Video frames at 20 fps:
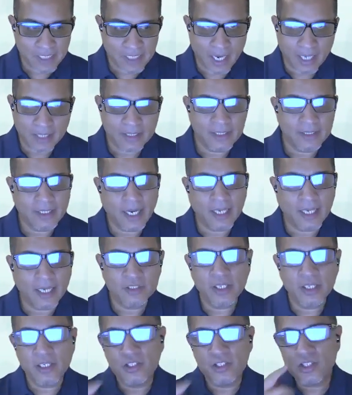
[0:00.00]
yeah, I think the
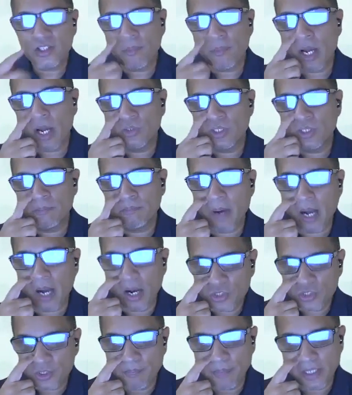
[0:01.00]
other thing is about the
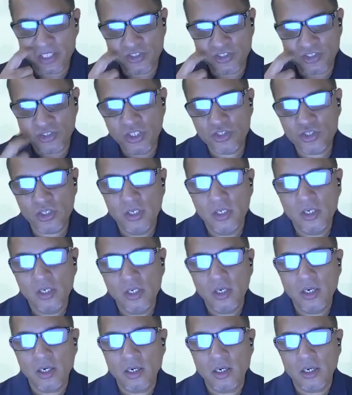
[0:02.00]
bounce message.
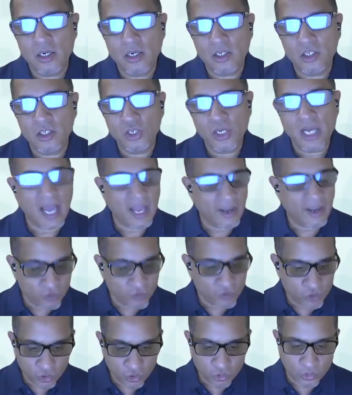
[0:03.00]
You'll
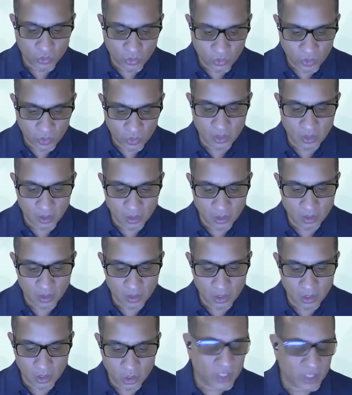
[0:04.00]
have to
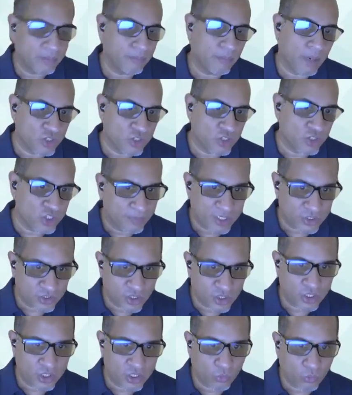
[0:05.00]
look at the bounce
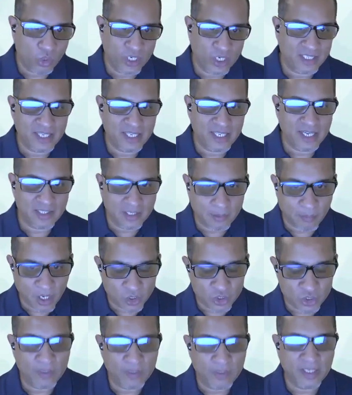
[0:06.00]
message, what exactly the
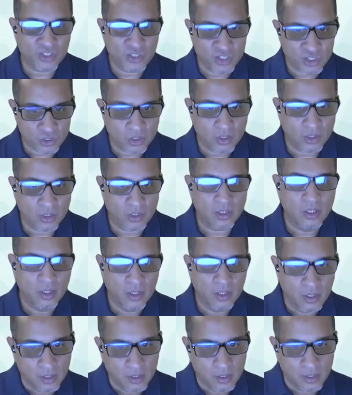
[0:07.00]
bounce message
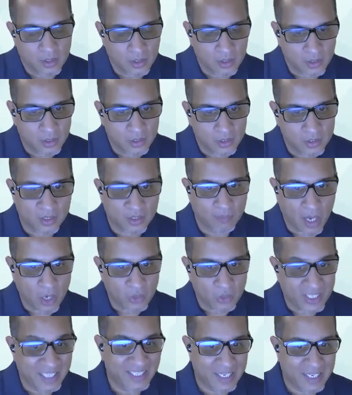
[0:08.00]
is
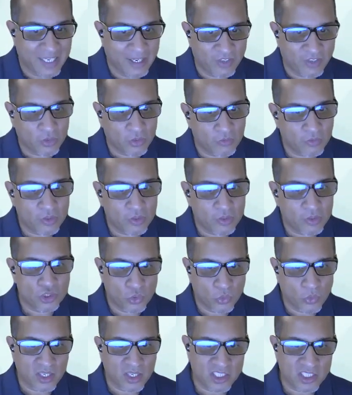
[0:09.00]
about, if it refers
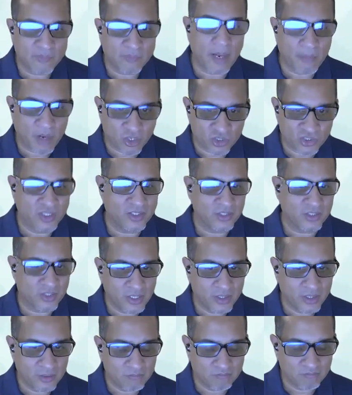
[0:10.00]
to a Spamhaus
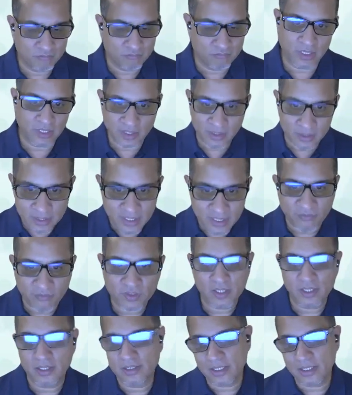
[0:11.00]
listing. then
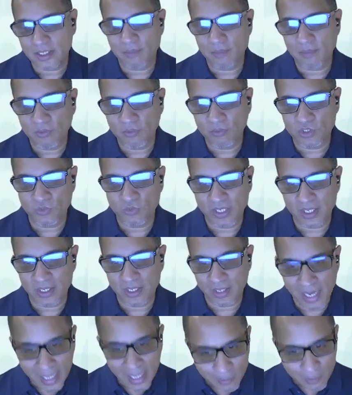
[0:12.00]
definitely that's something which we
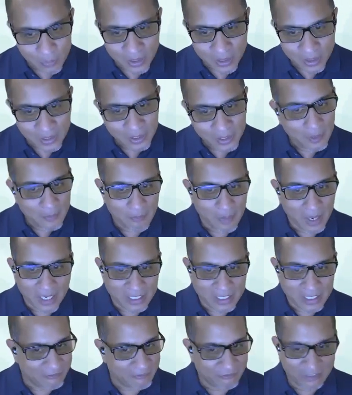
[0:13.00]
can help.
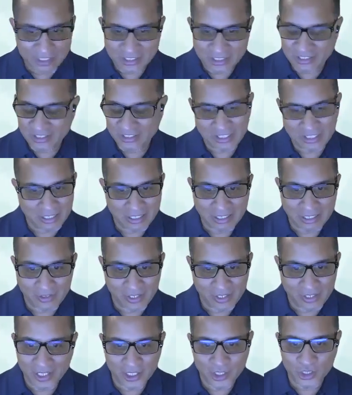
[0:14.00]
But if it's
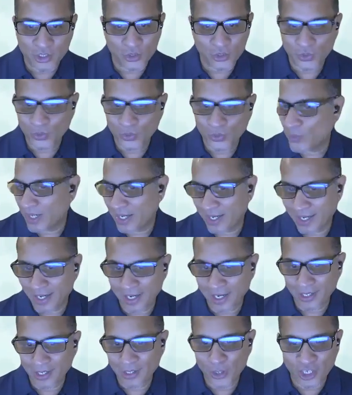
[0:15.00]
related to
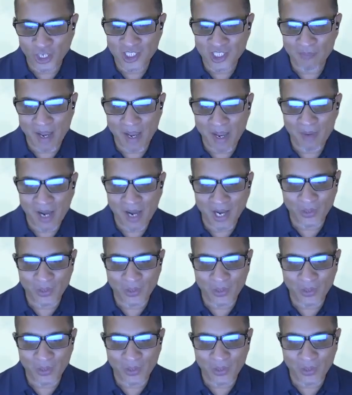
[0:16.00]
a non-spam